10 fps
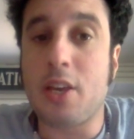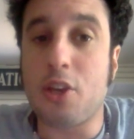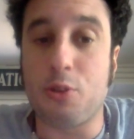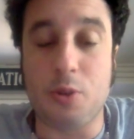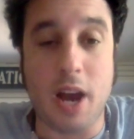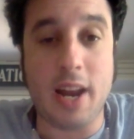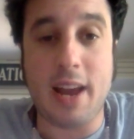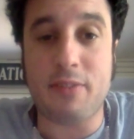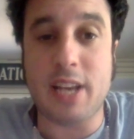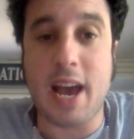you do not
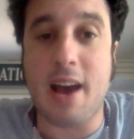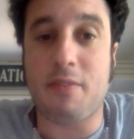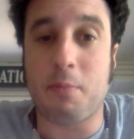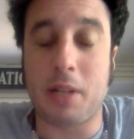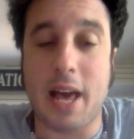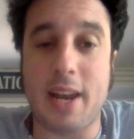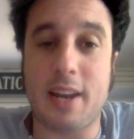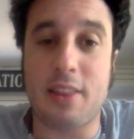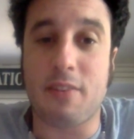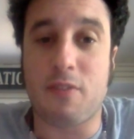have to have a planet
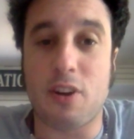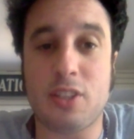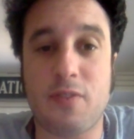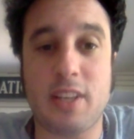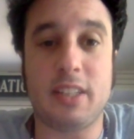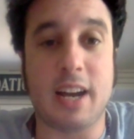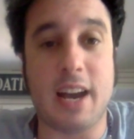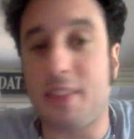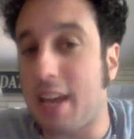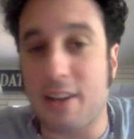in the first, fifth,
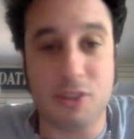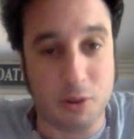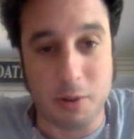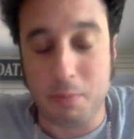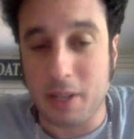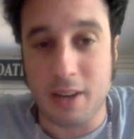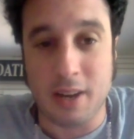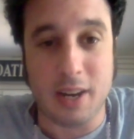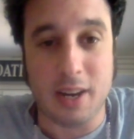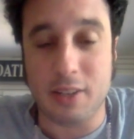ninth house, or
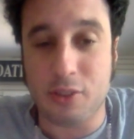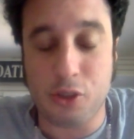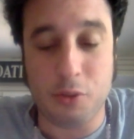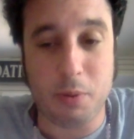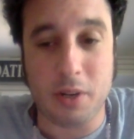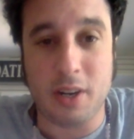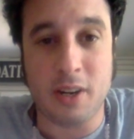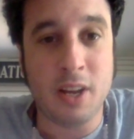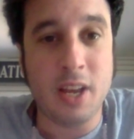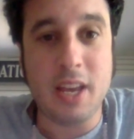
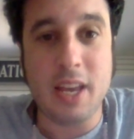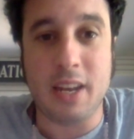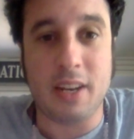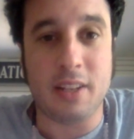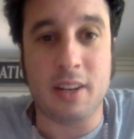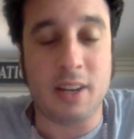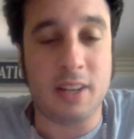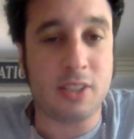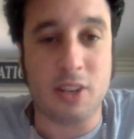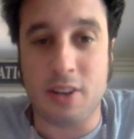Jupiter in
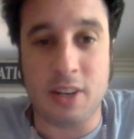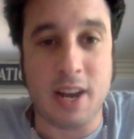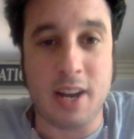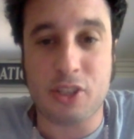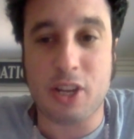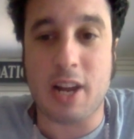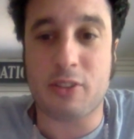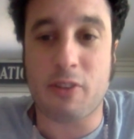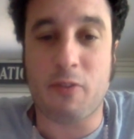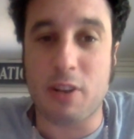a certain
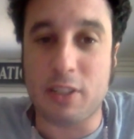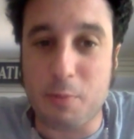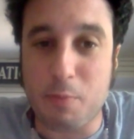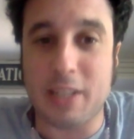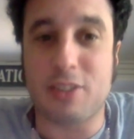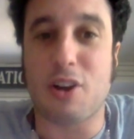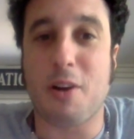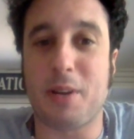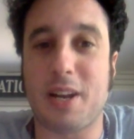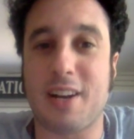nakshatra for it to be a
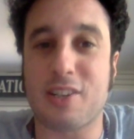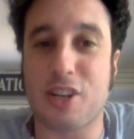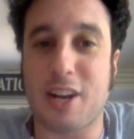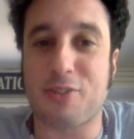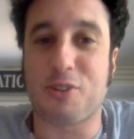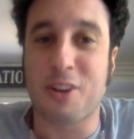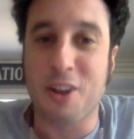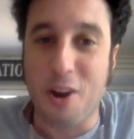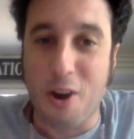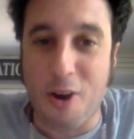Dharma nakshatra.
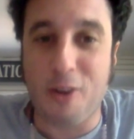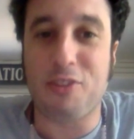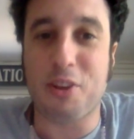All